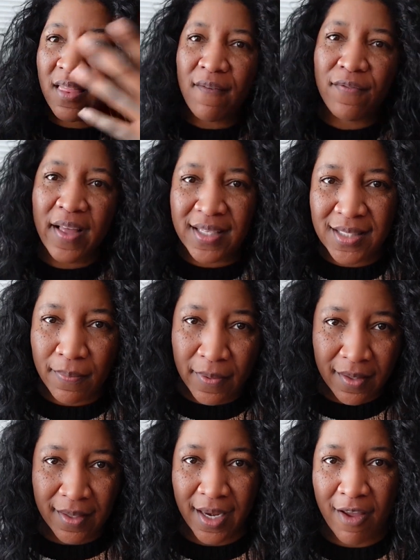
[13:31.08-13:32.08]

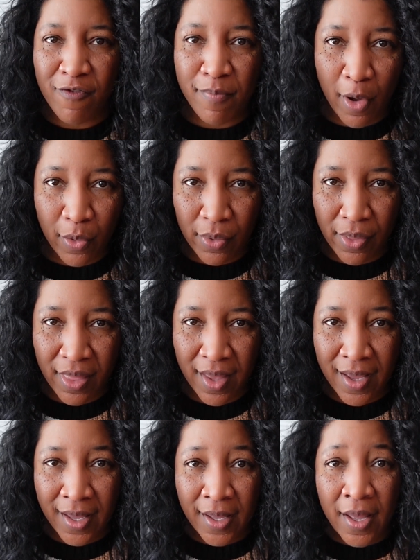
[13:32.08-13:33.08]
flexibility of both.
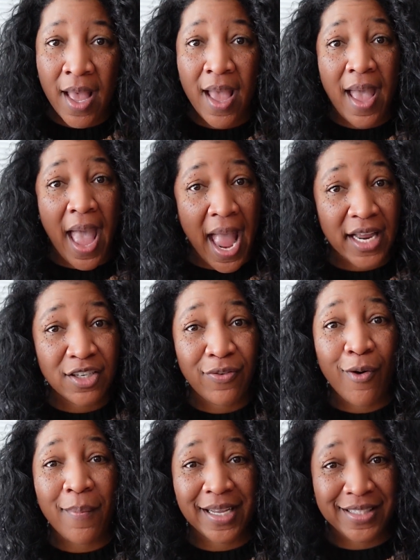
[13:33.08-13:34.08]
And
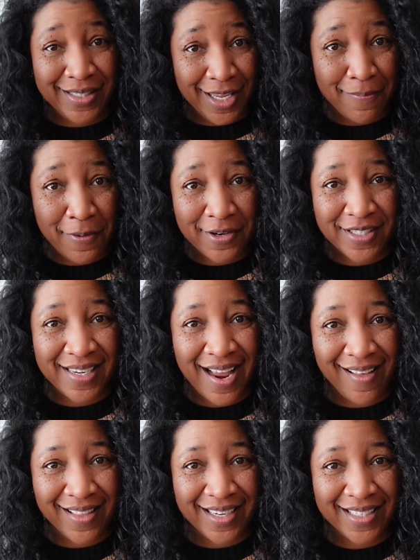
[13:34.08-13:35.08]
for my C
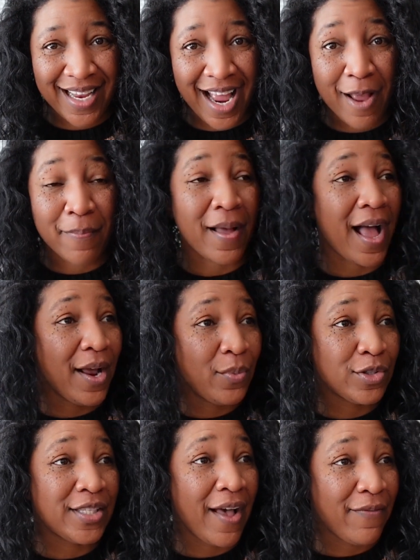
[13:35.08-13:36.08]
personality type, I
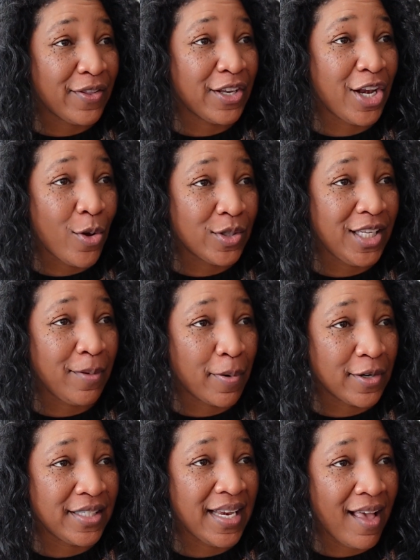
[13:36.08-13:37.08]
will definitely know a C
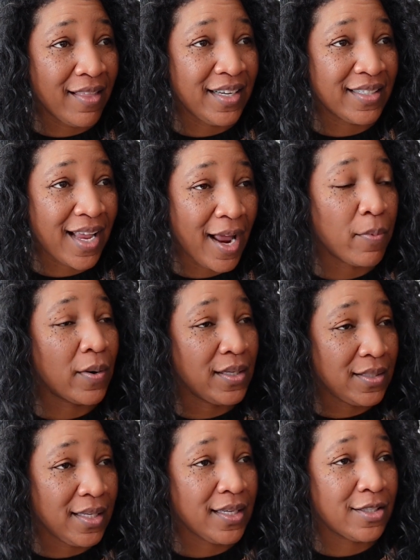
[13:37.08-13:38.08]
personality type when I
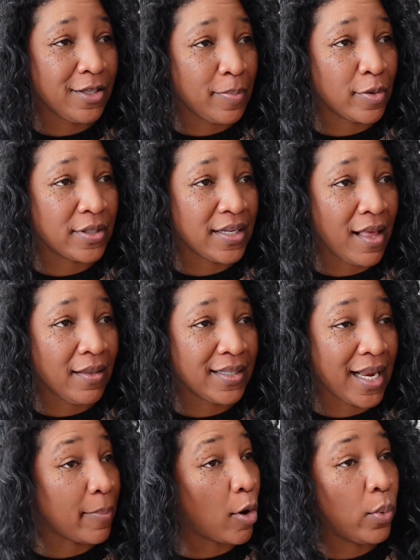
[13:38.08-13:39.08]
see a C personality
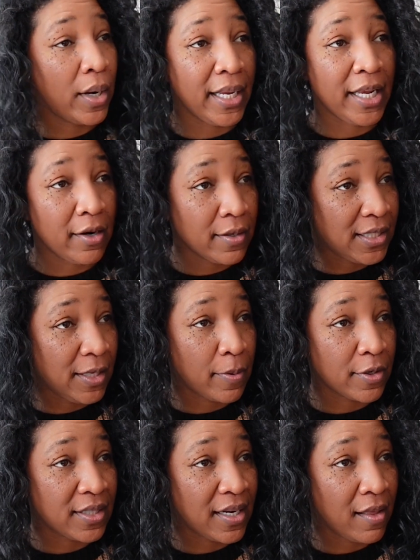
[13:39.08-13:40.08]
type or when I hear a C
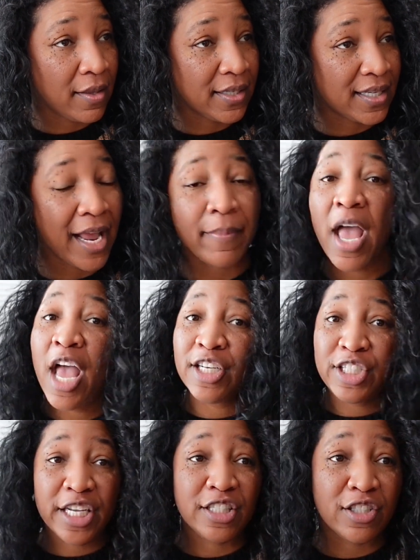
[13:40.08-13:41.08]
personality type.
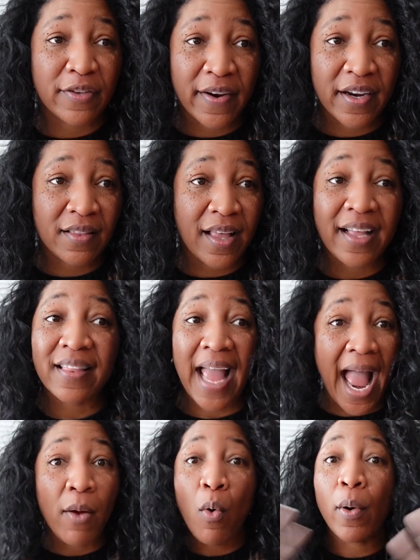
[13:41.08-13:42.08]
Chances are very likely
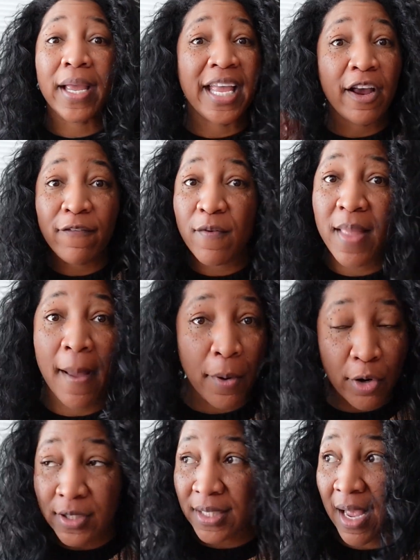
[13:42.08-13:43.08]
I won't hear from that
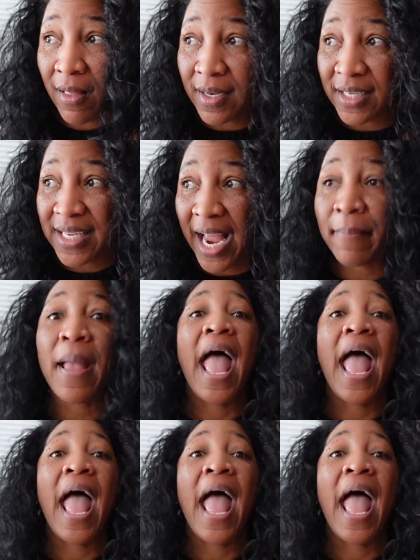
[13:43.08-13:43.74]
personality type